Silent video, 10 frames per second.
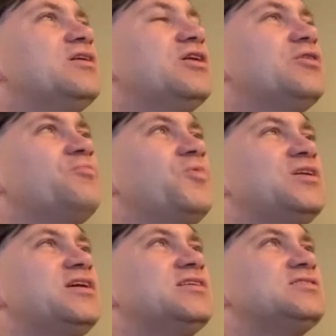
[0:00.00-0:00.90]
uh,
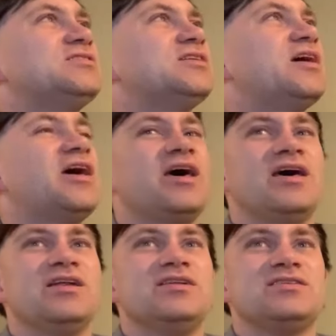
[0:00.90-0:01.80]
Wicket
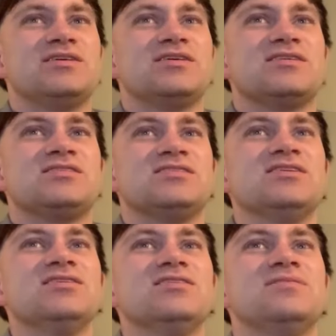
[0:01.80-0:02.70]
and
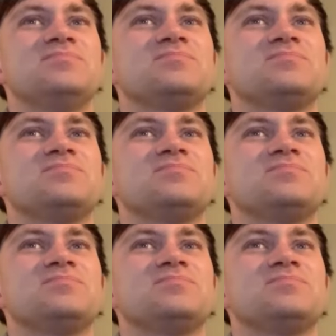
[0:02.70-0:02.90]
Cindel.